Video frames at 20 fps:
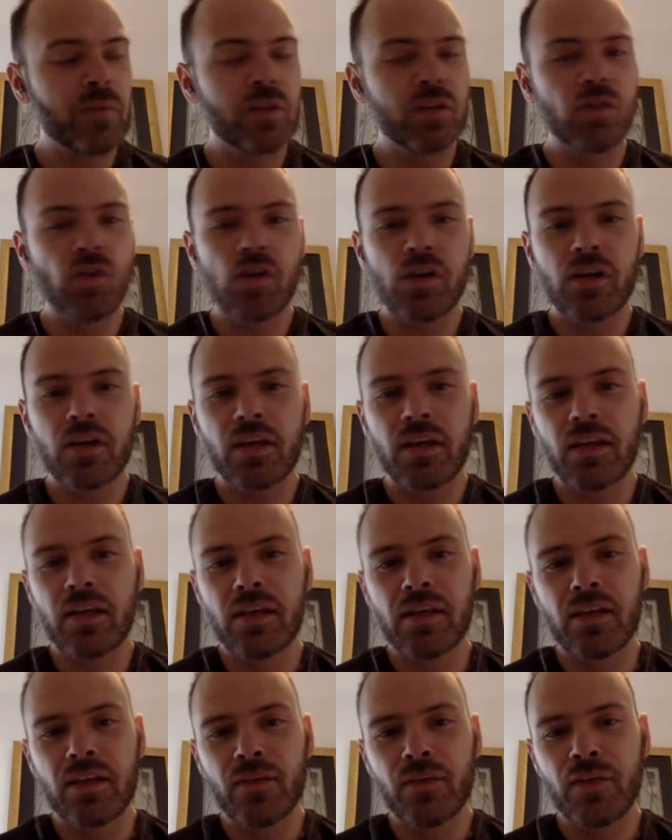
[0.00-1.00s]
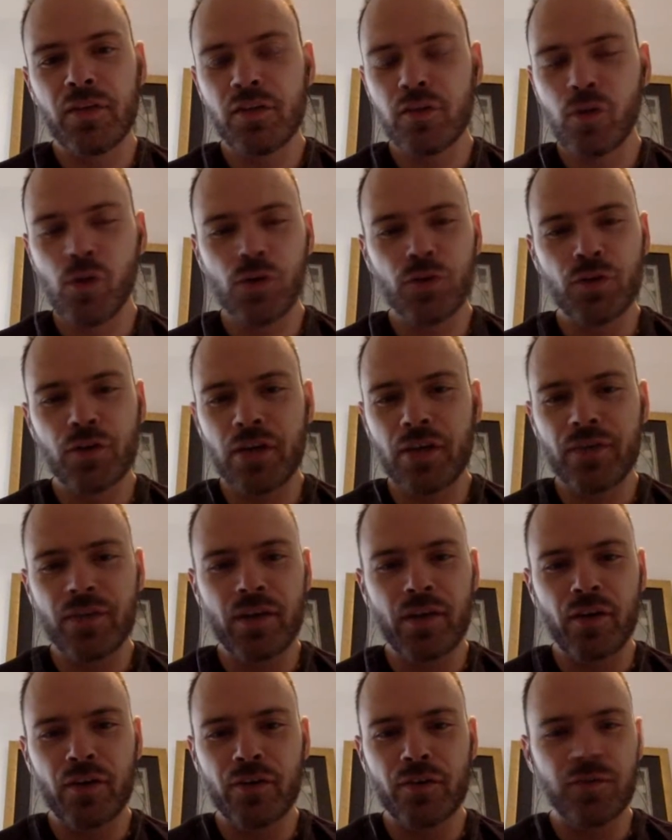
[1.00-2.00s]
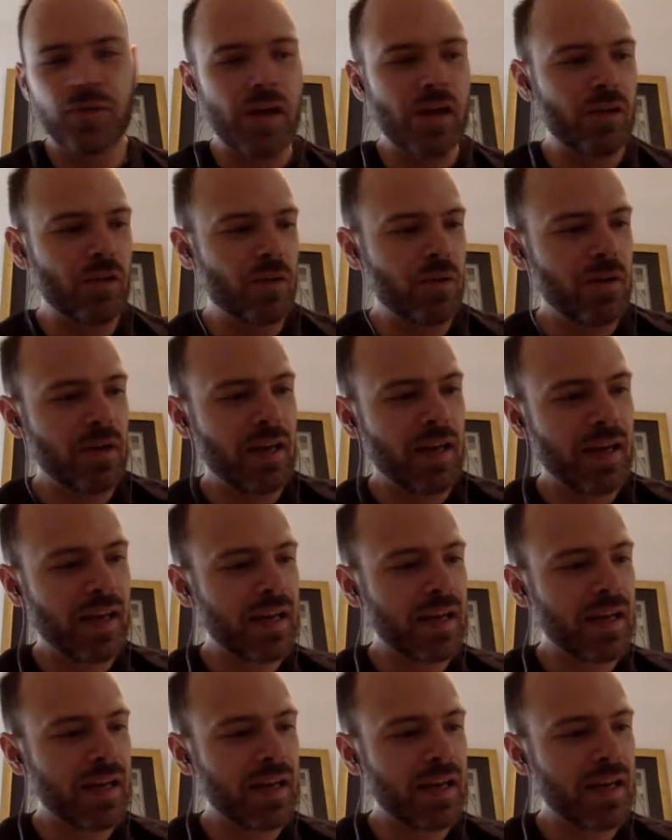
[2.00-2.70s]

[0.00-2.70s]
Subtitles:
look, these laws are not that hard to follow.